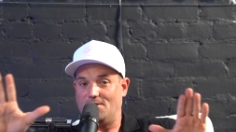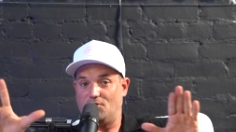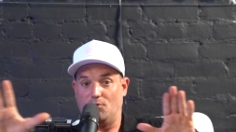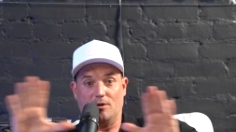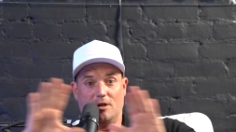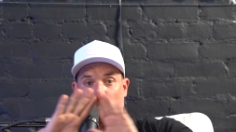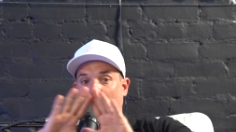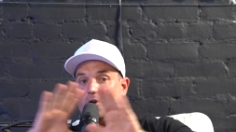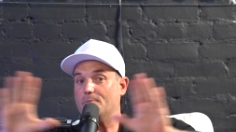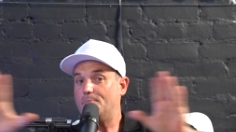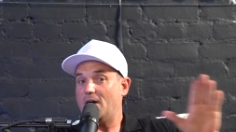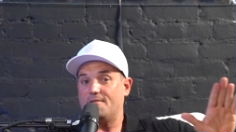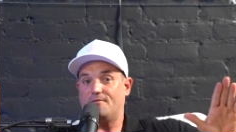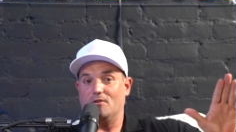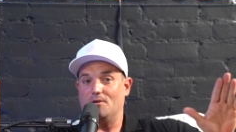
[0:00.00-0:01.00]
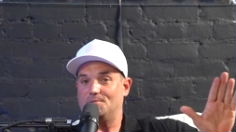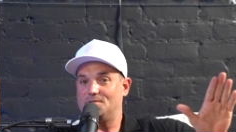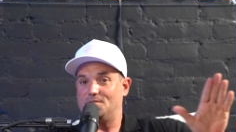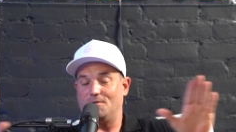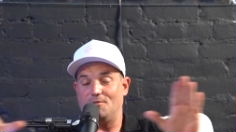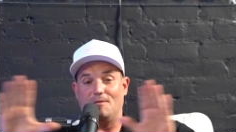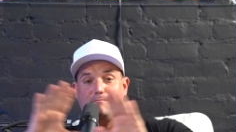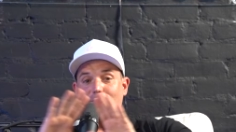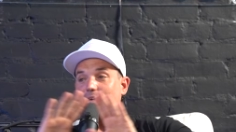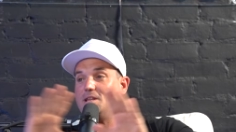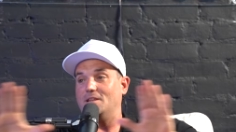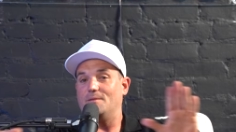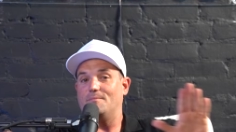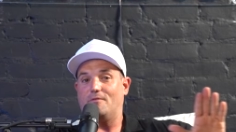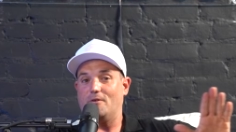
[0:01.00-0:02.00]
Do it on all your platforms. Do it
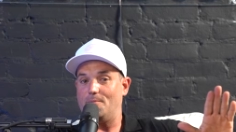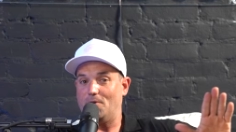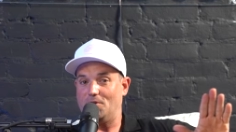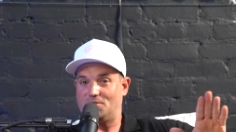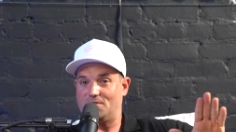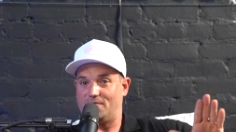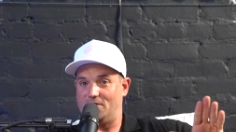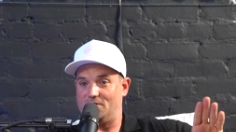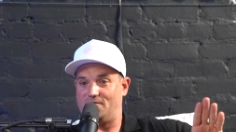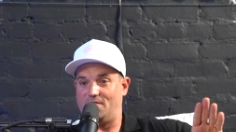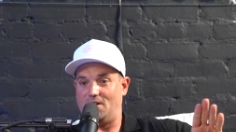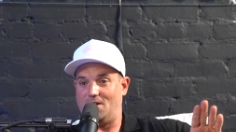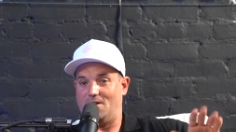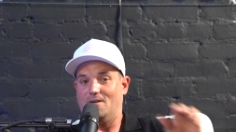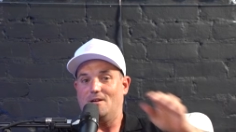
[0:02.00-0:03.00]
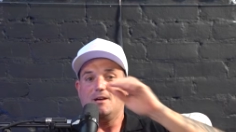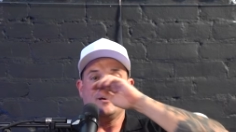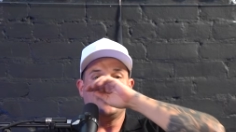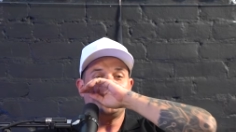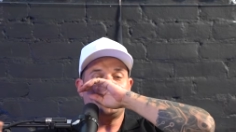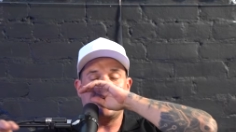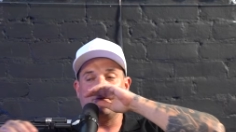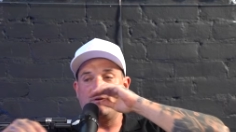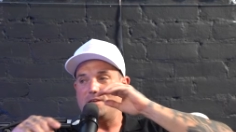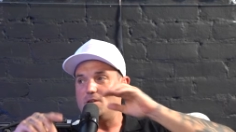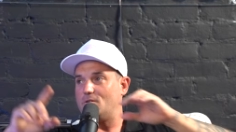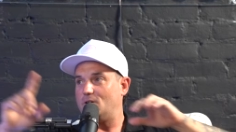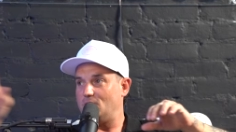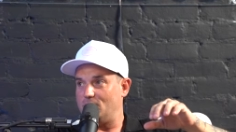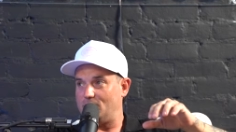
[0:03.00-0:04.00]
immediately before you post your first video. That way
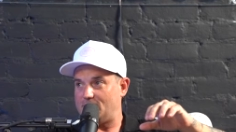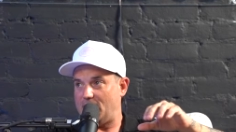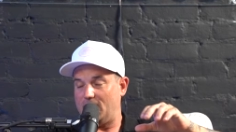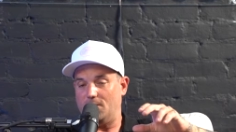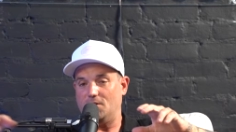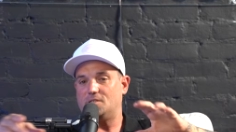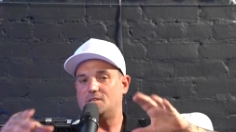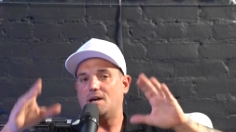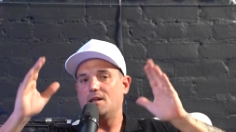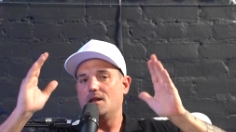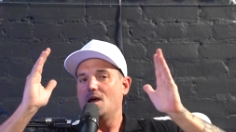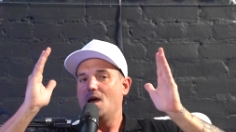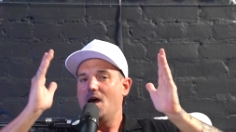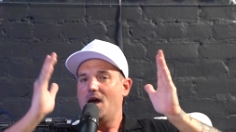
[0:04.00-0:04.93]
you can do exactly what you said.